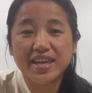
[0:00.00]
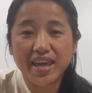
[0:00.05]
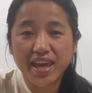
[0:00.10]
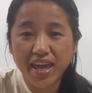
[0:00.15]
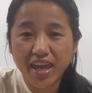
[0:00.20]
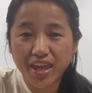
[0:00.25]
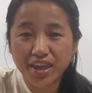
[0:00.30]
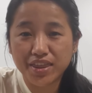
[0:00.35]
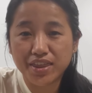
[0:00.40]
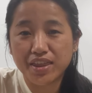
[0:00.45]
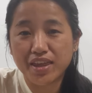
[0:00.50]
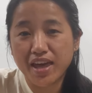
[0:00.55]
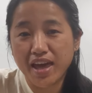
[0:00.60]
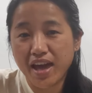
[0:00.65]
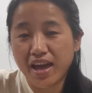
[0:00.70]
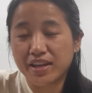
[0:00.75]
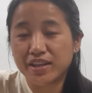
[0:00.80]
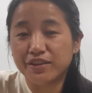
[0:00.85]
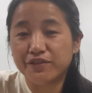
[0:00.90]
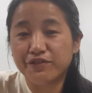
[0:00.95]
8th
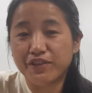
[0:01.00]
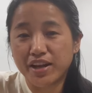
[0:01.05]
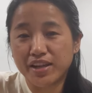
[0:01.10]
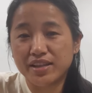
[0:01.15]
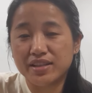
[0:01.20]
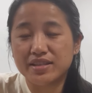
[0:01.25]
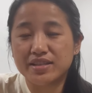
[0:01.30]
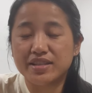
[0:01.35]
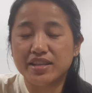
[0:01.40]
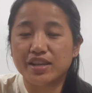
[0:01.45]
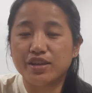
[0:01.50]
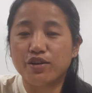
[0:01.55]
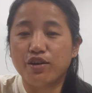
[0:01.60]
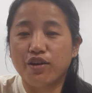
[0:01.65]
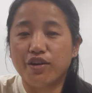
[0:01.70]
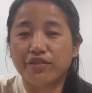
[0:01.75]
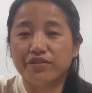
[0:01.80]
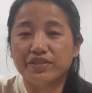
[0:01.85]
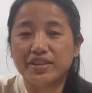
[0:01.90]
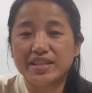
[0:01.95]
and the final day
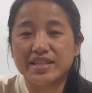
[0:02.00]
of the